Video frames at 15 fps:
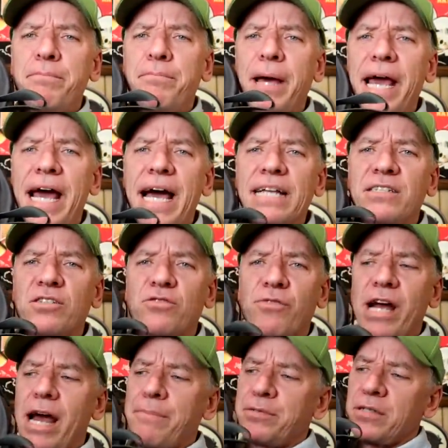pad
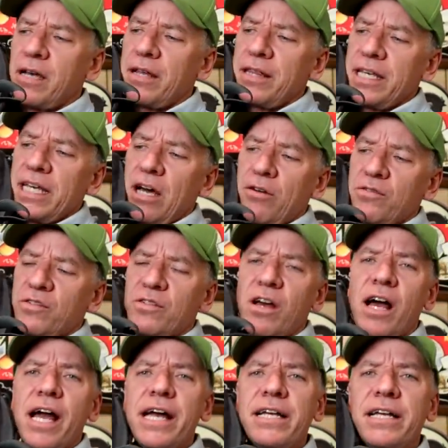straps on the
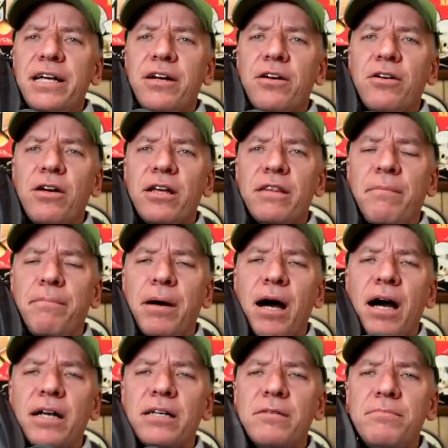outside here on the
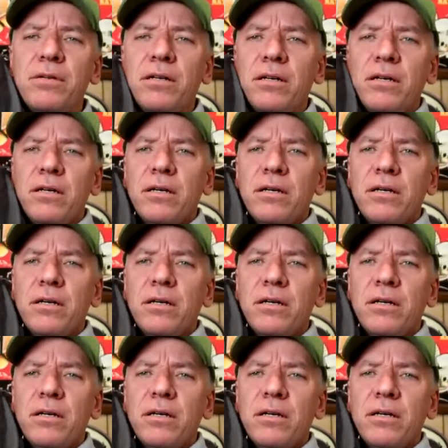bottom,